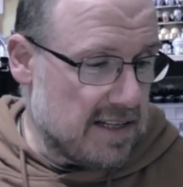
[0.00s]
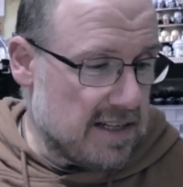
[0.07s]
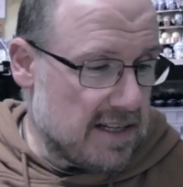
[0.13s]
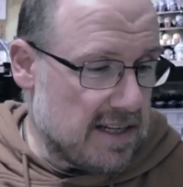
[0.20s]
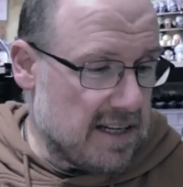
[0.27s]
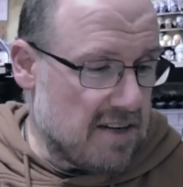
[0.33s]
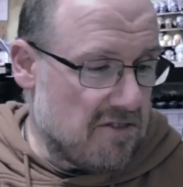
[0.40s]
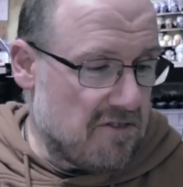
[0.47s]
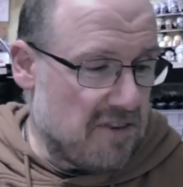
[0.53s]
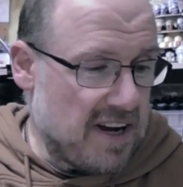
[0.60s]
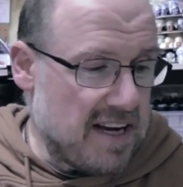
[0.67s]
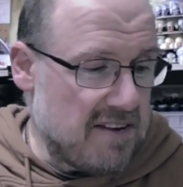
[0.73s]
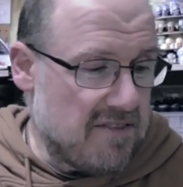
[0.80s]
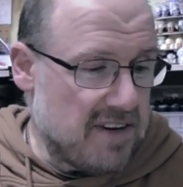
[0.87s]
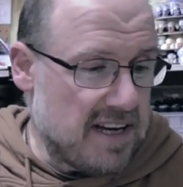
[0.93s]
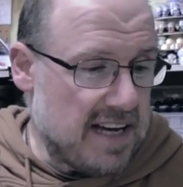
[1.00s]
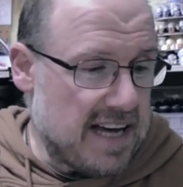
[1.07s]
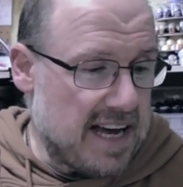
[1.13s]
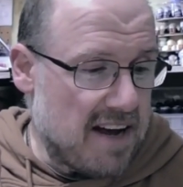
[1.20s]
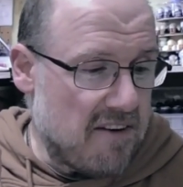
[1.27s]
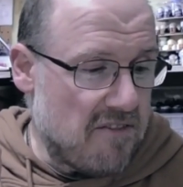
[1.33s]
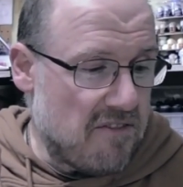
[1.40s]
uh, favour
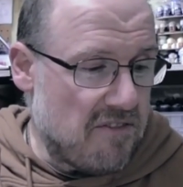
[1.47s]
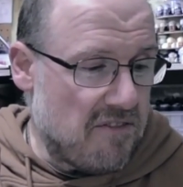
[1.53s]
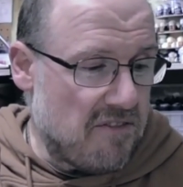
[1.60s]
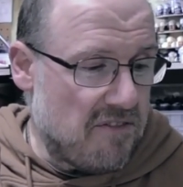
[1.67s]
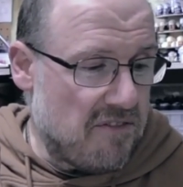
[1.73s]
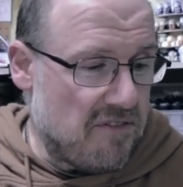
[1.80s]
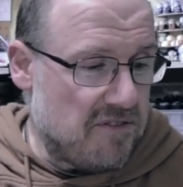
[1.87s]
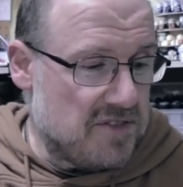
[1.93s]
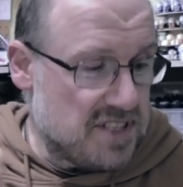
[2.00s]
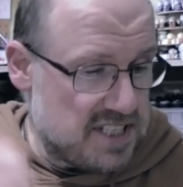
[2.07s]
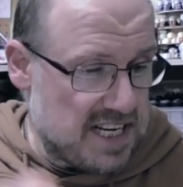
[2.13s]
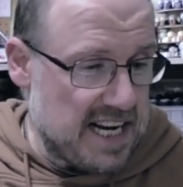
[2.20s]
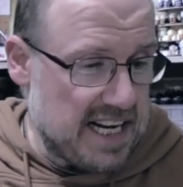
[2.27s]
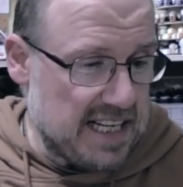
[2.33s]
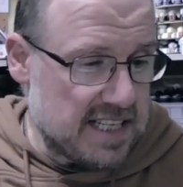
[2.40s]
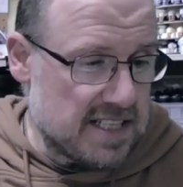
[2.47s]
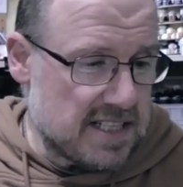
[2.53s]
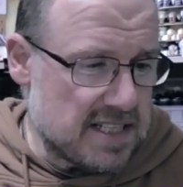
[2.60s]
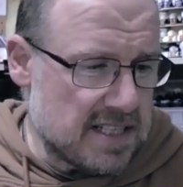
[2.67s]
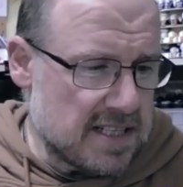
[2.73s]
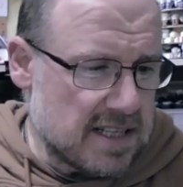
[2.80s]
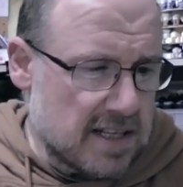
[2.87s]
at
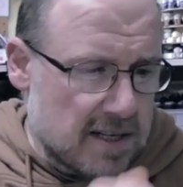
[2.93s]
6.